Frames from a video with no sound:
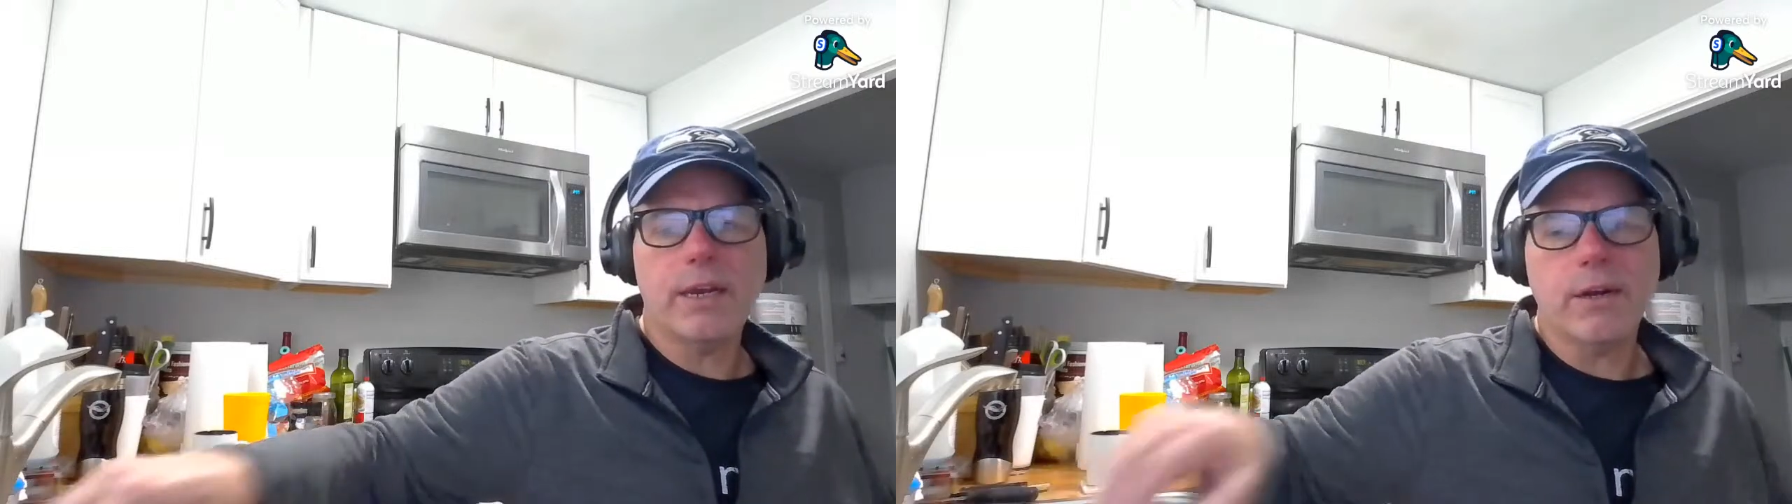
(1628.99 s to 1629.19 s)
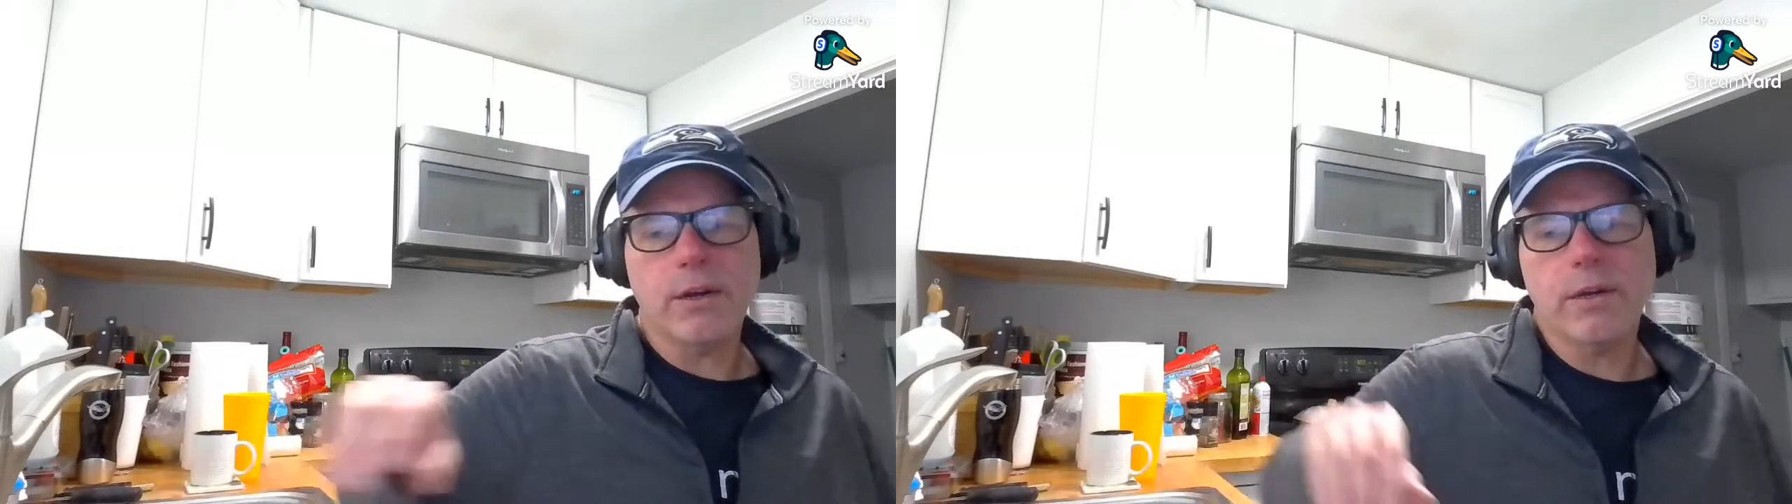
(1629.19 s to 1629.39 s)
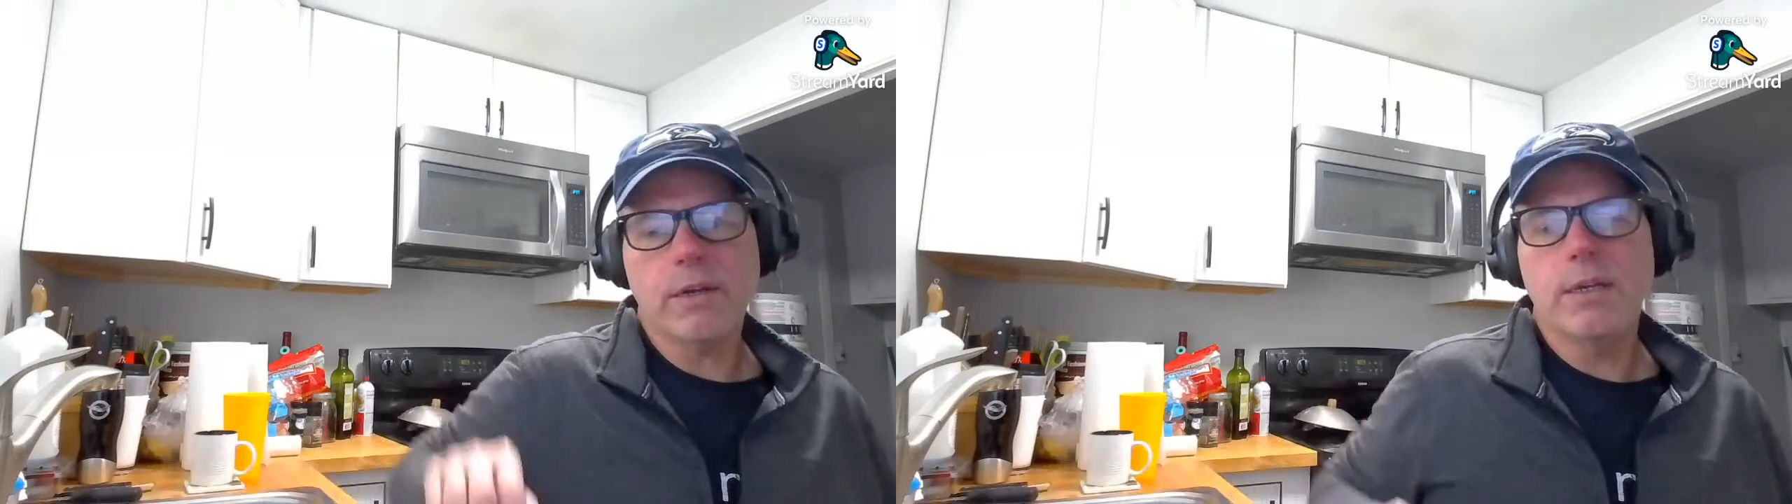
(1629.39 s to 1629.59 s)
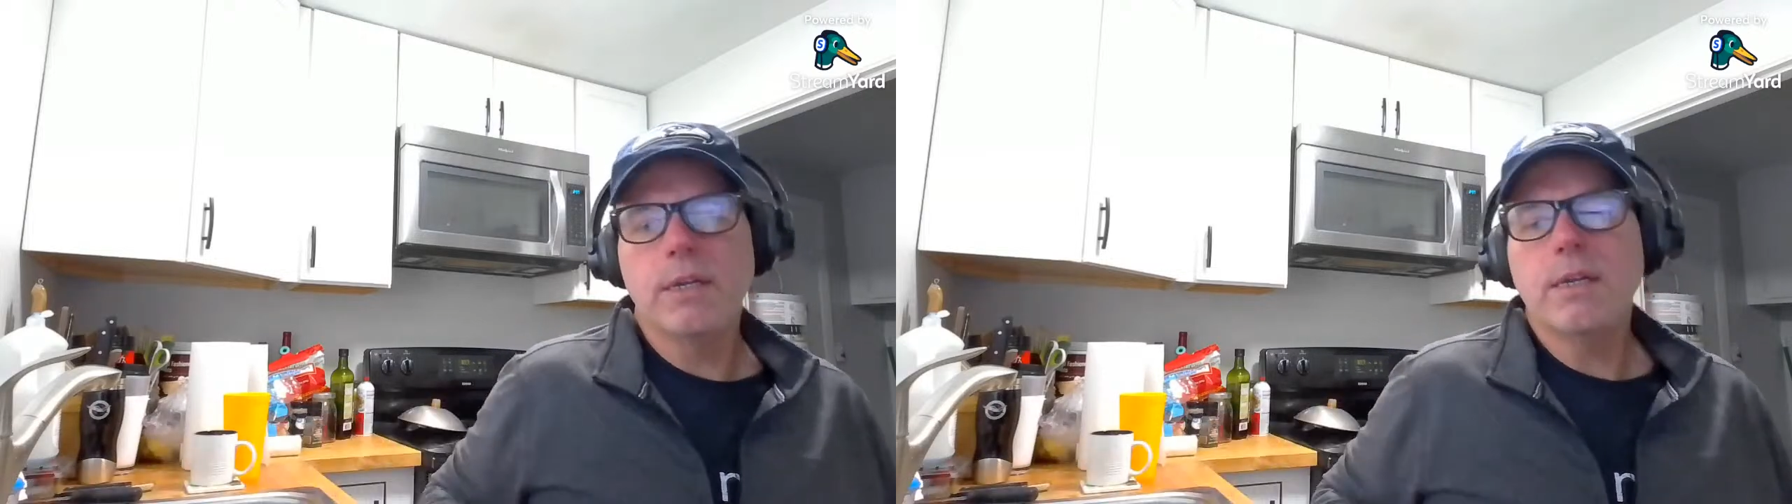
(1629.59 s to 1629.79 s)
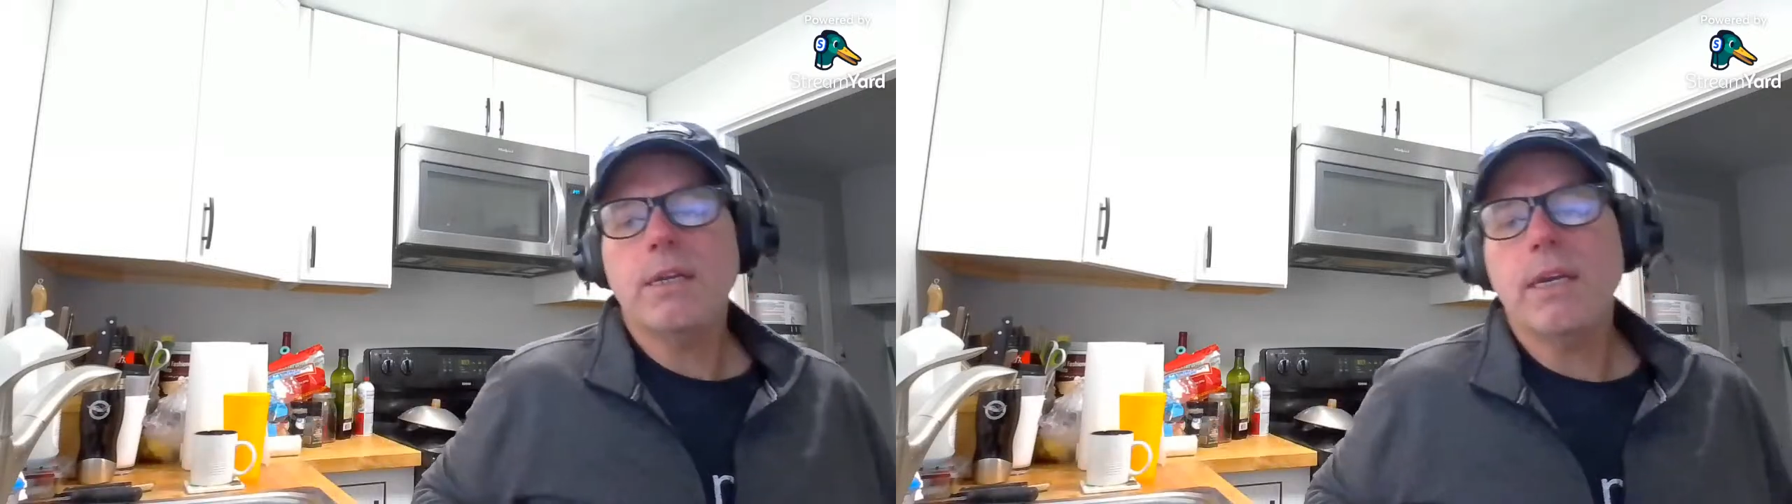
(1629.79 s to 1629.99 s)
here
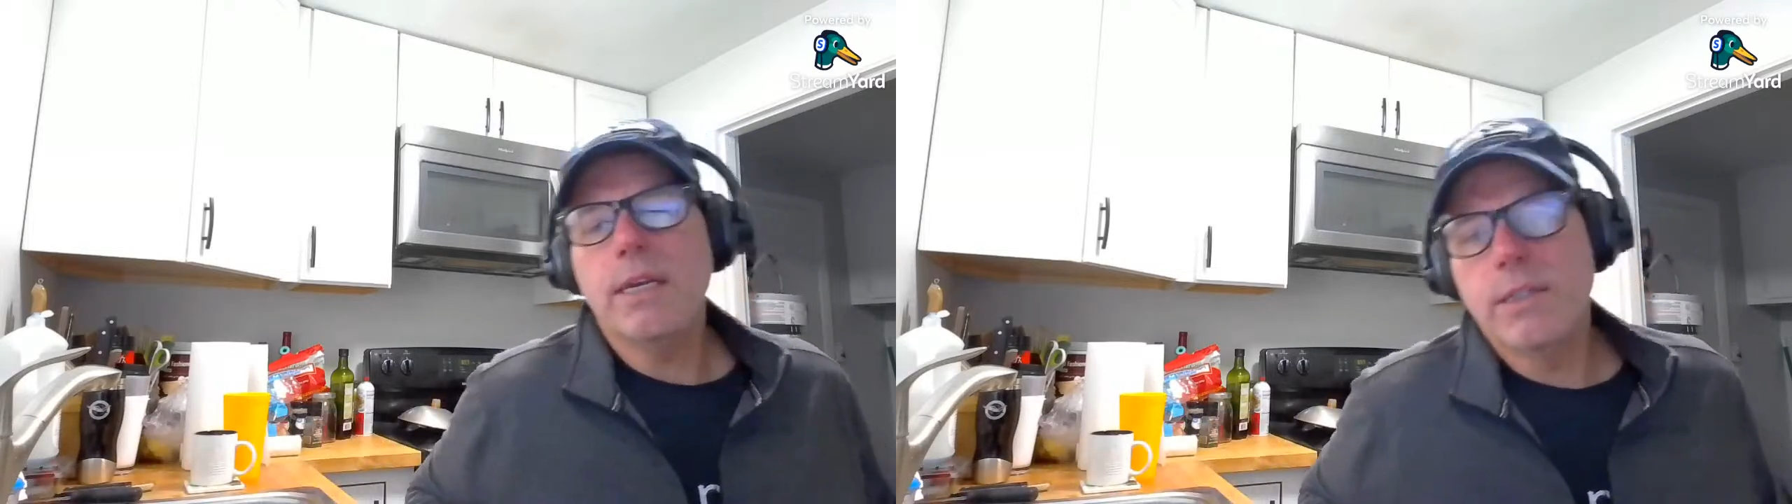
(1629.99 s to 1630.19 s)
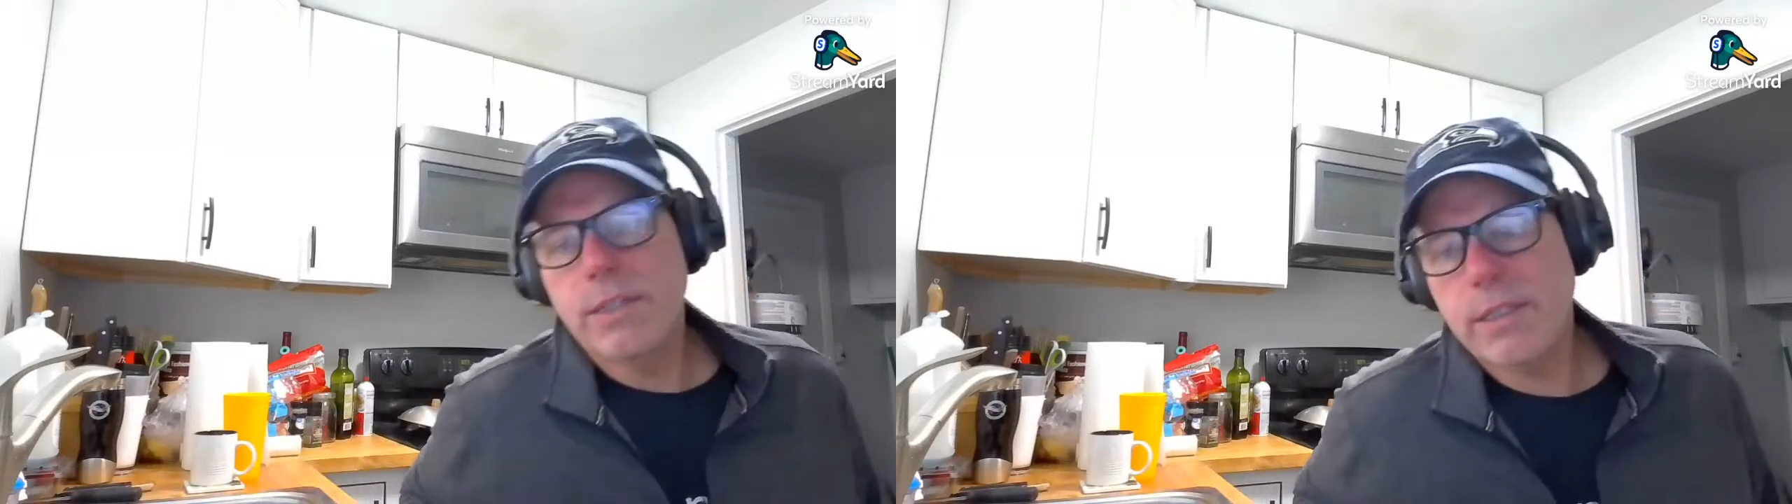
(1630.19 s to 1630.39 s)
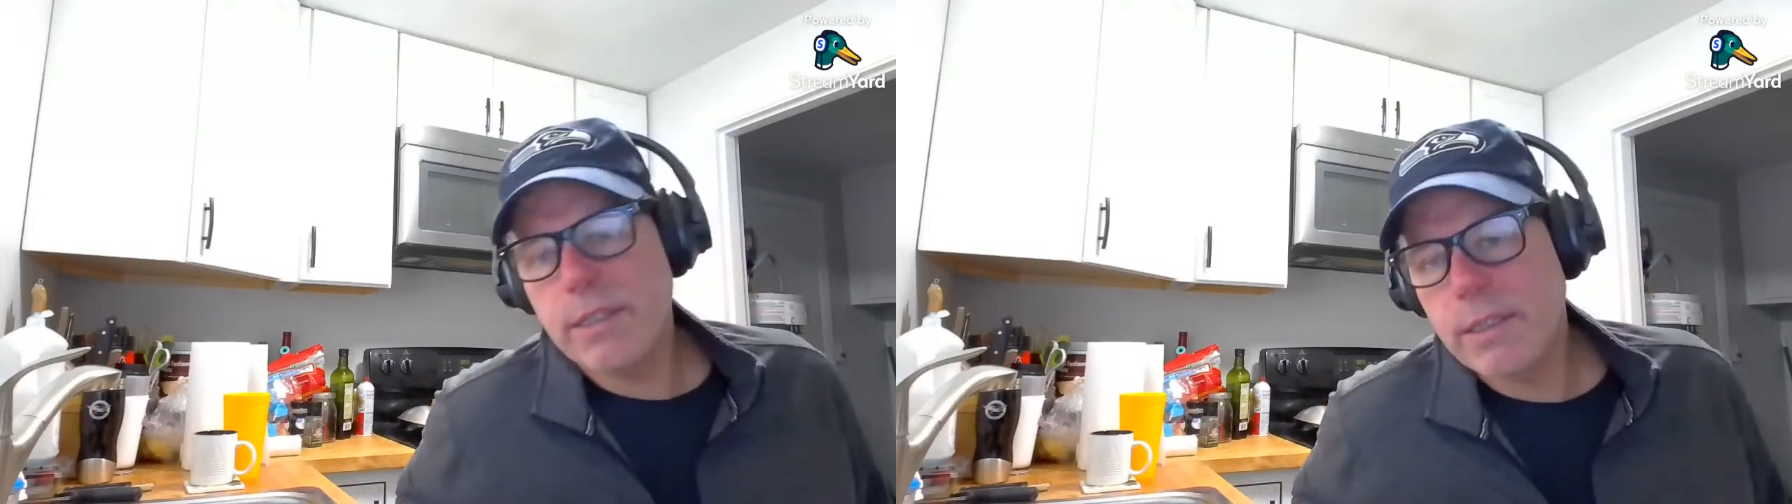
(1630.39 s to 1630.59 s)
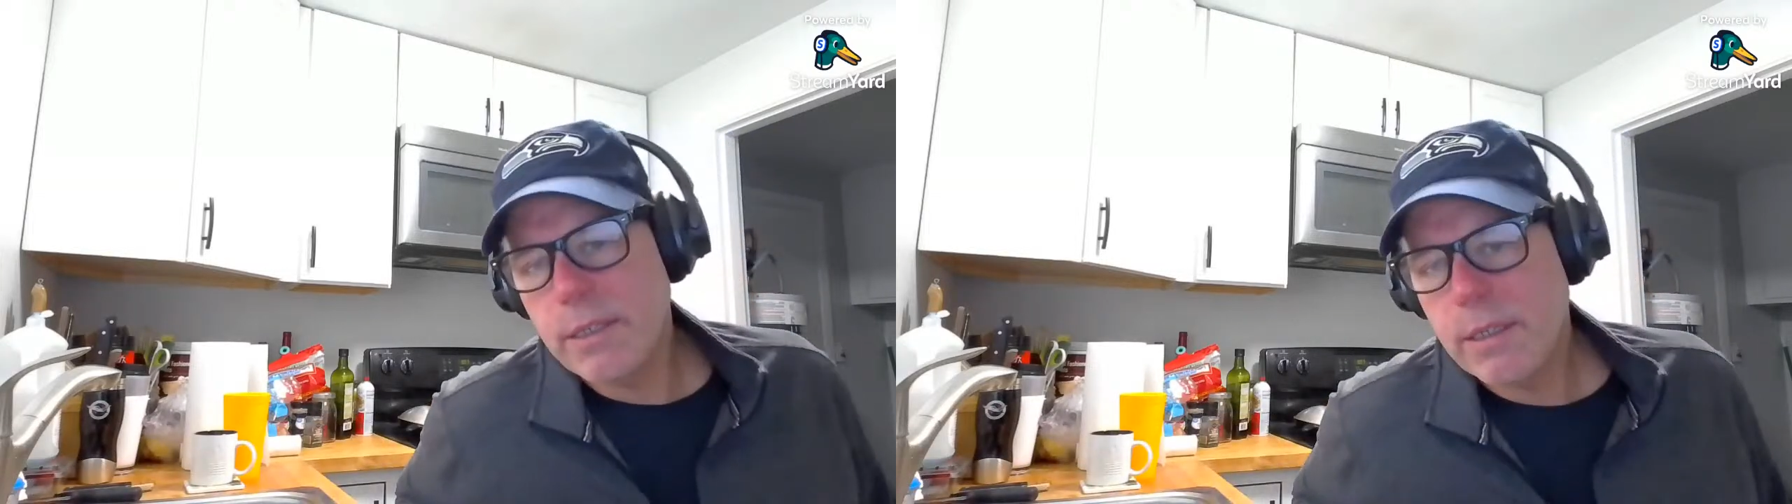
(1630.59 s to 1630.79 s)
is